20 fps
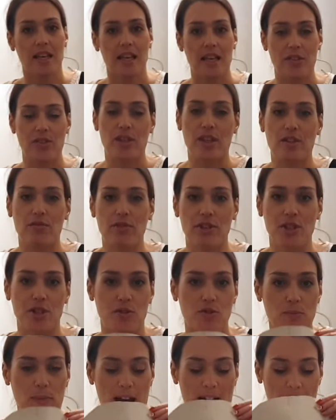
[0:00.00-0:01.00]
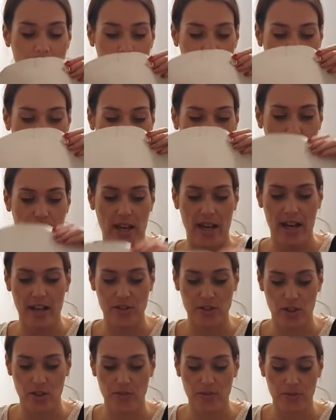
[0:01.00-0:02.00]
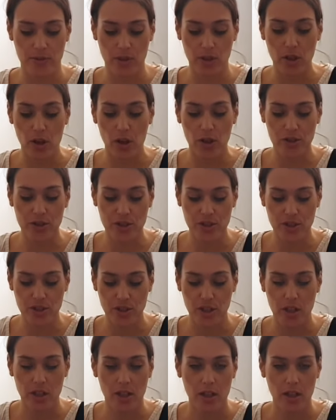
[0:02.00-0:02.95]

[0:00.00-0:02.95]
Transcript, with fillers: in the original pattern and I've lost